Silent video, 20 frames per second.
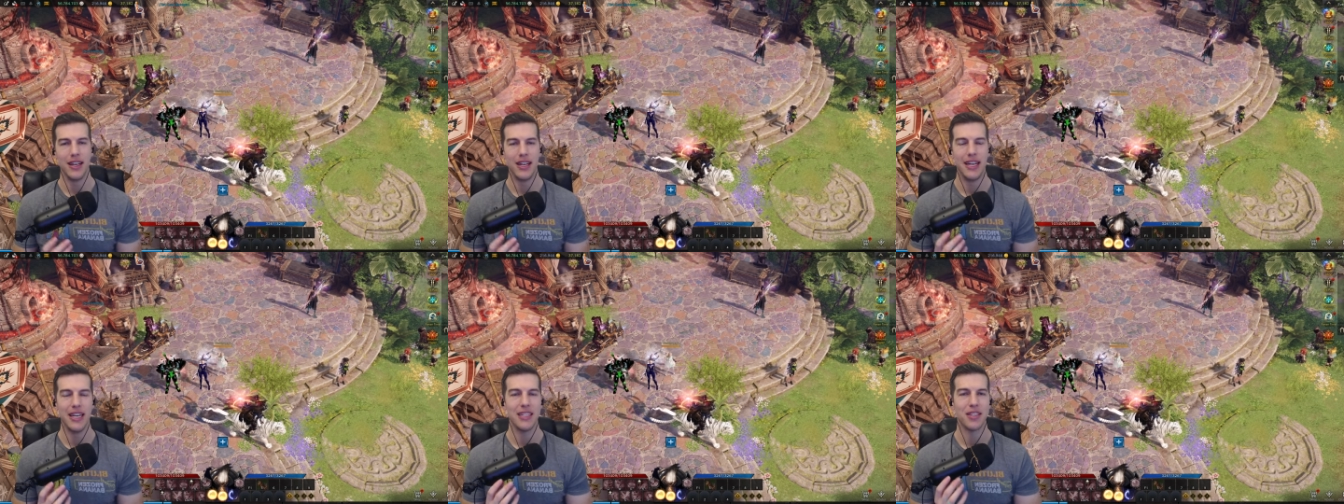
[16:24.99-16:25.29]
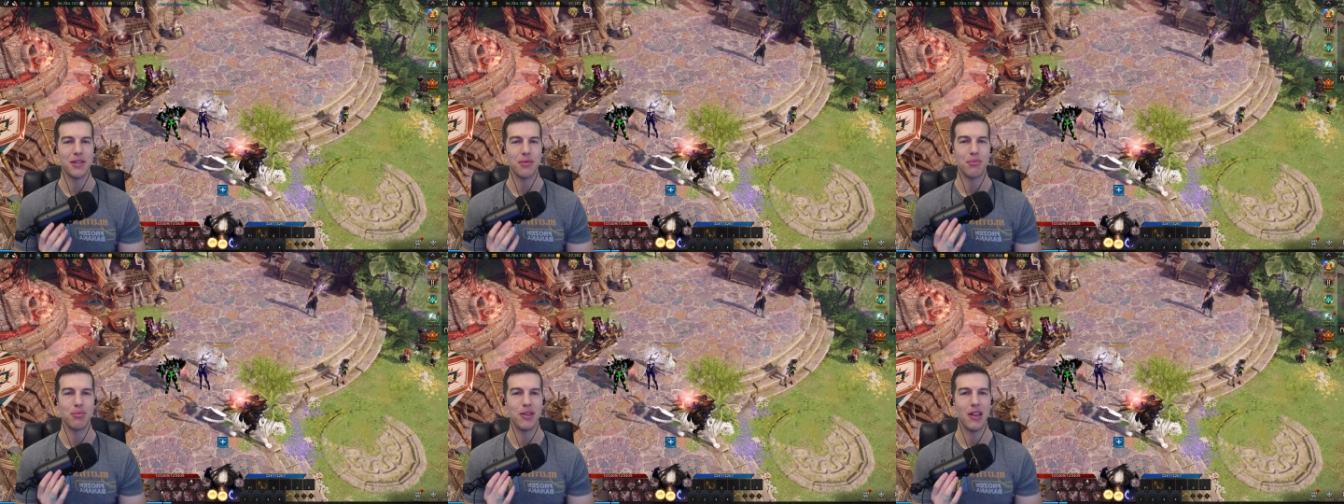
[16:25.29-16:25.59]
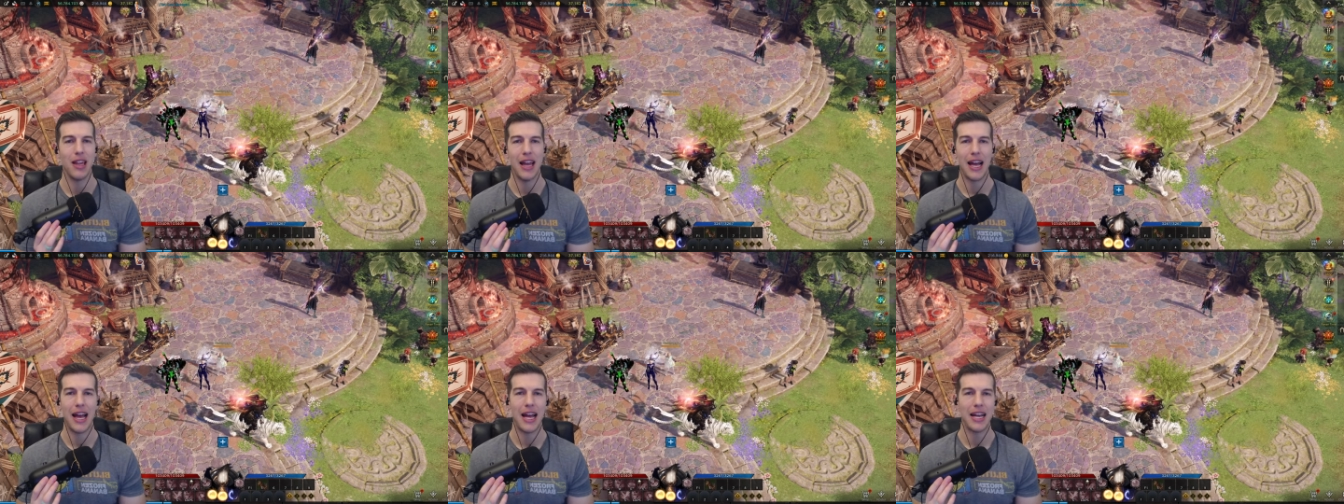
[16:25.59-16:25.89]
It's a
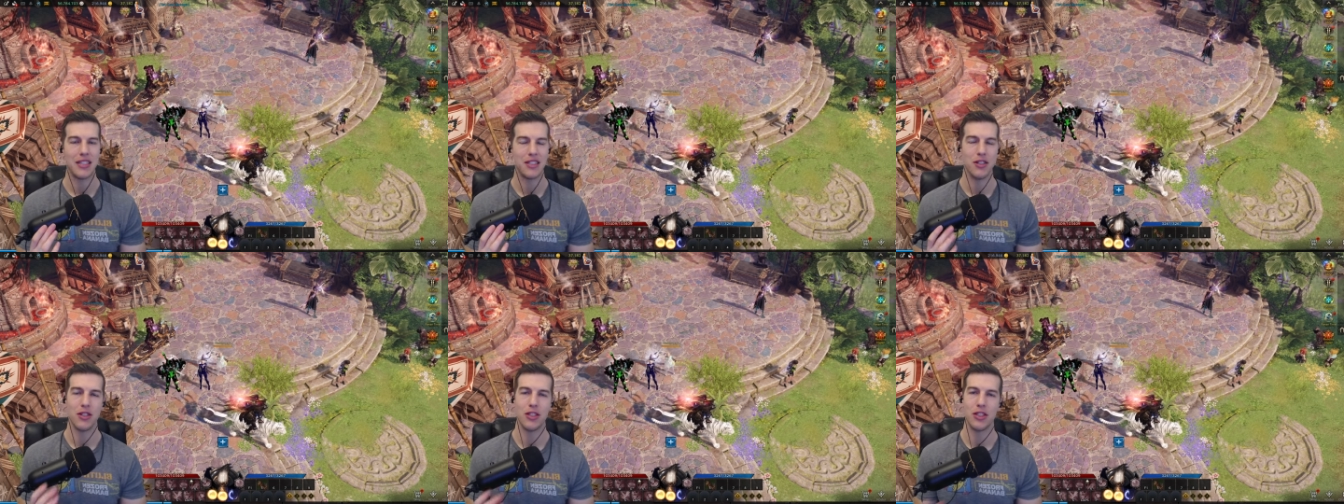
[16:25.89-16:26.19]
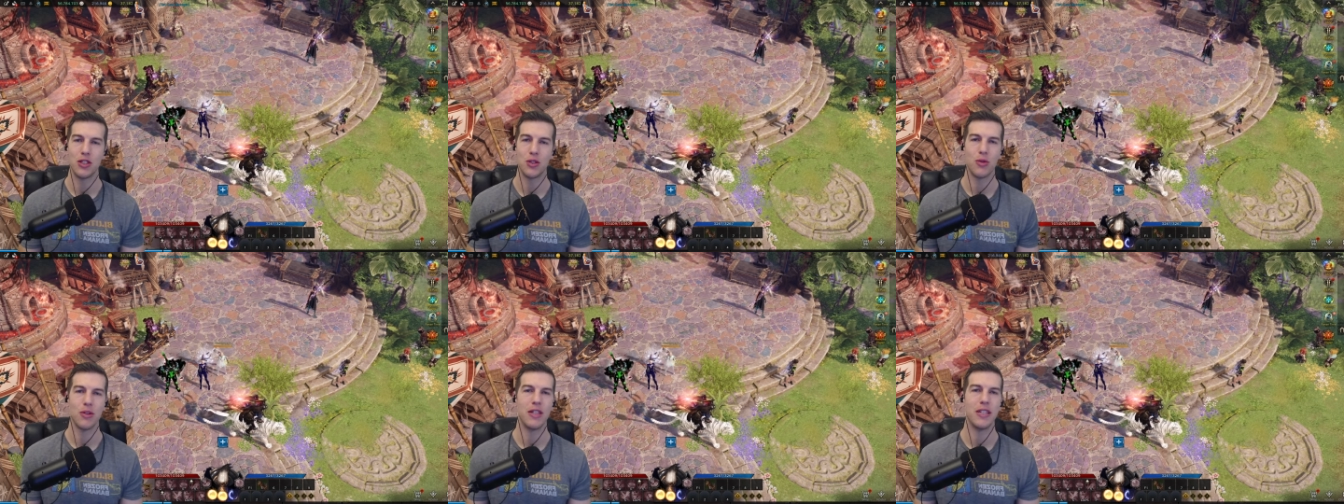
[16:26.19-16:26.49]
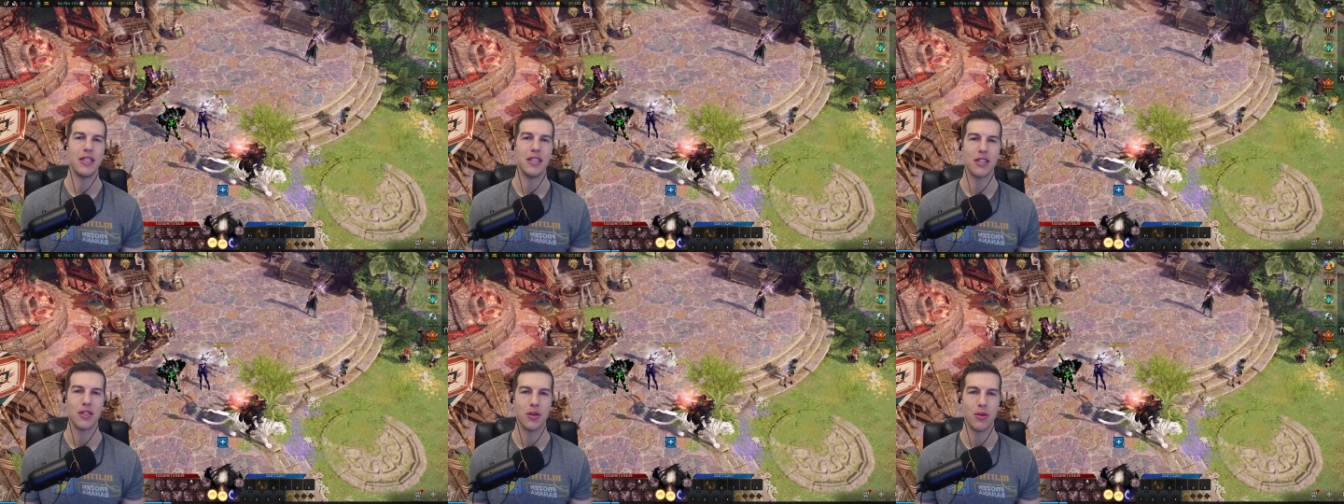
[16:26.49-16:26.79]
blast. You can join the
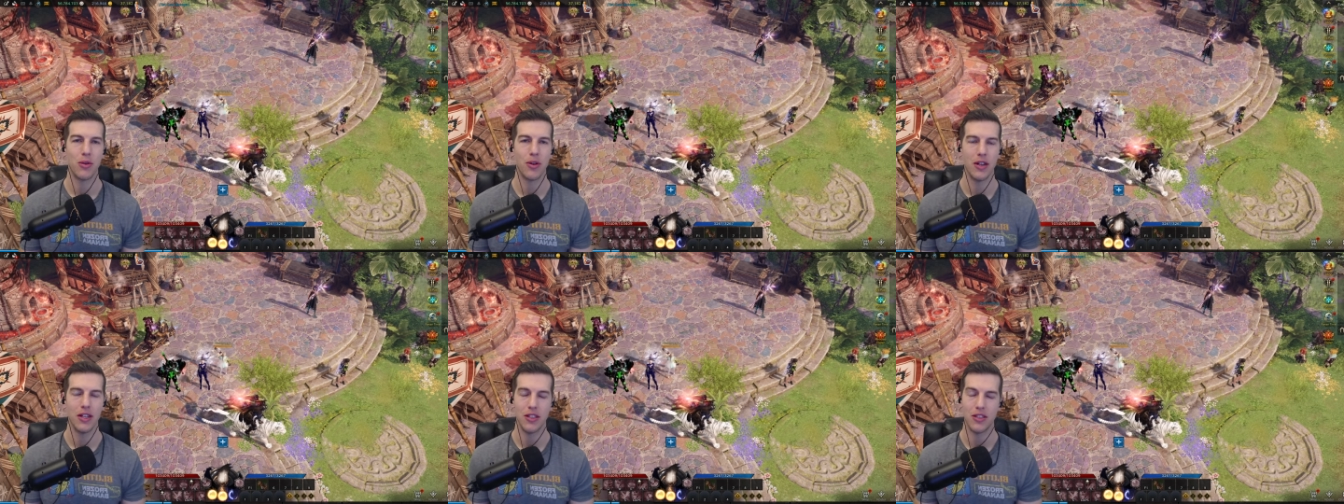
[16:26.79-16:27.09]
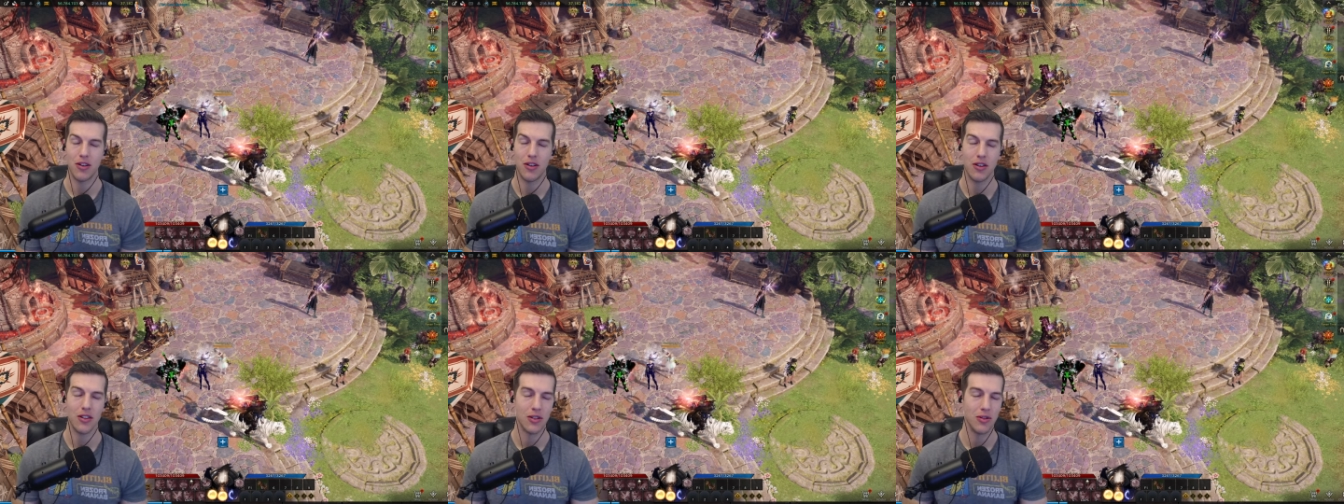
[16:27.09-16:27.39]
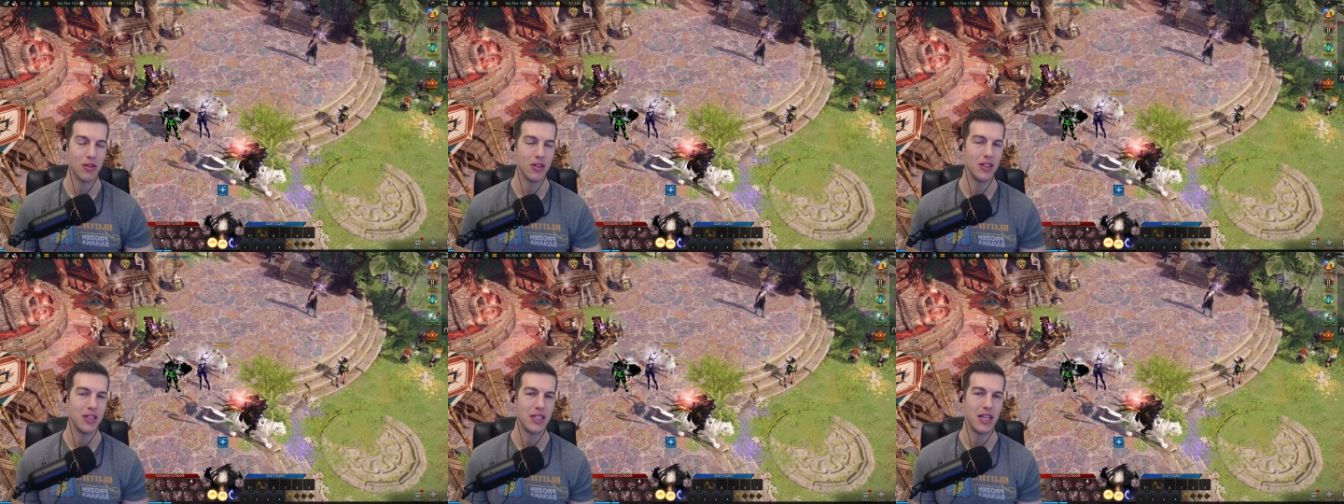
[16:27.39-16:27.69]
Discord. It's
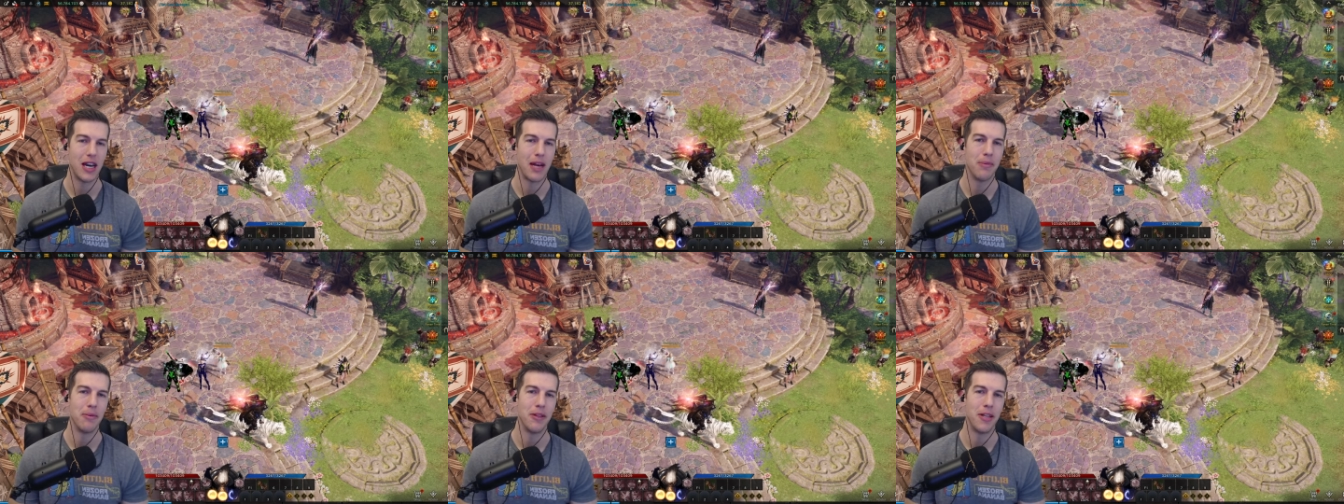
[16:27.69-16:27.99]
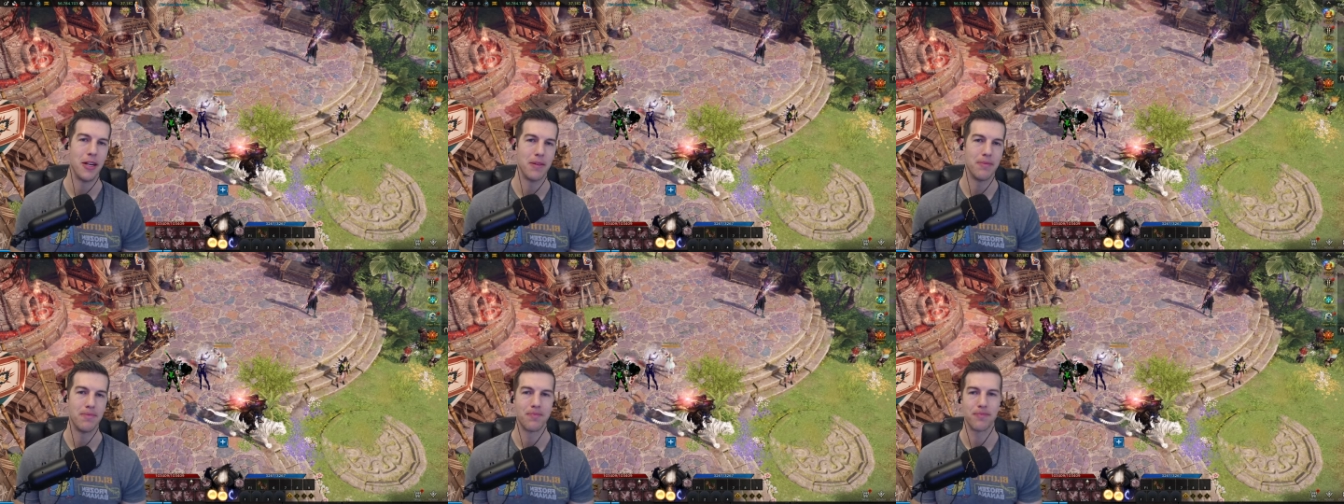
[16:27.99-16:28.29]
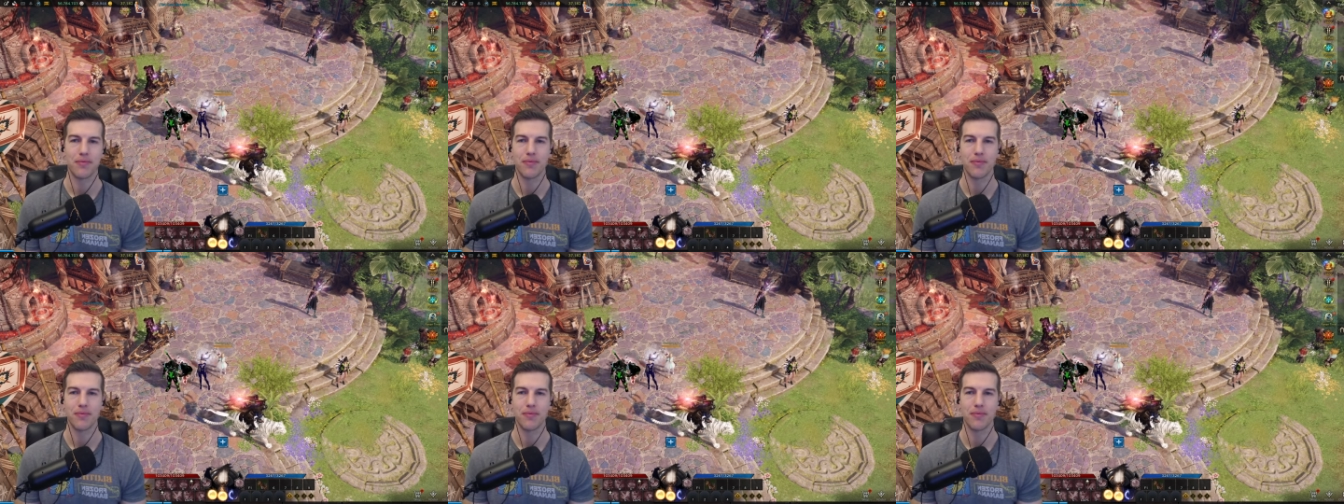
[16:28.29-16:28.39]
also a good time in there.